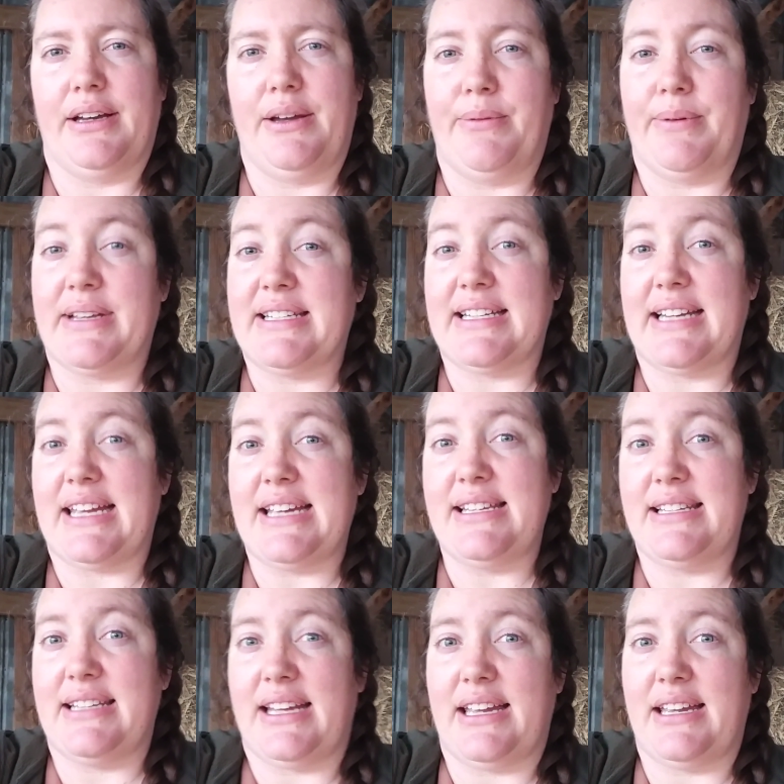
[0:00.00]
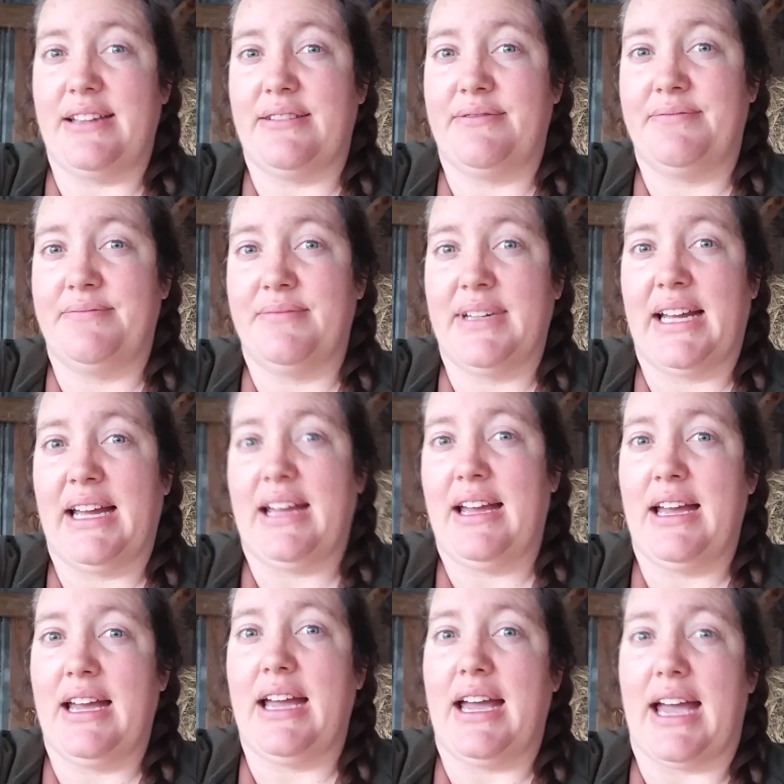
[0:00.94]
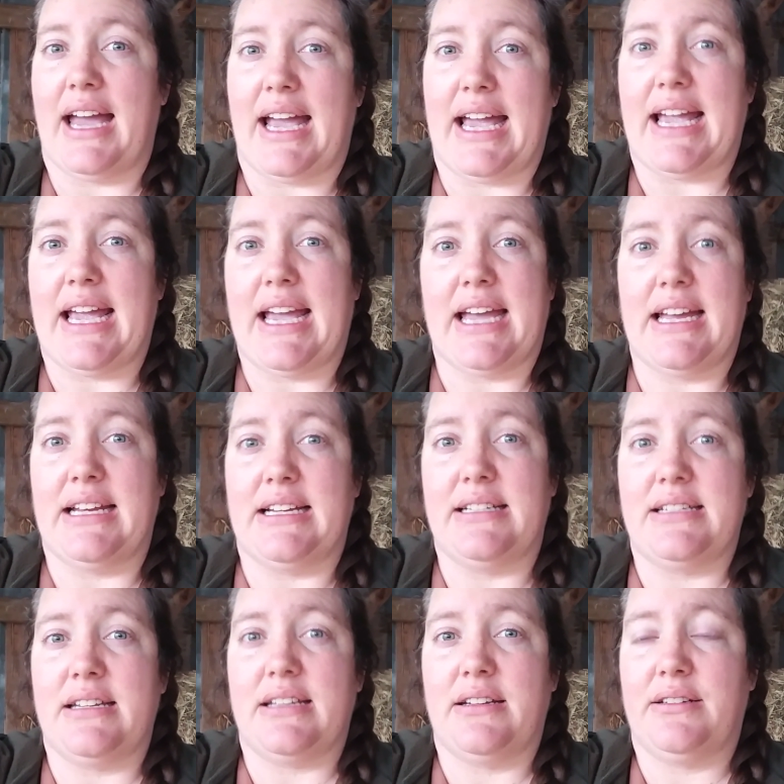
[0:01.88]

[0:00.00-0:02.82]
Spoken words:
It wasn't easy, and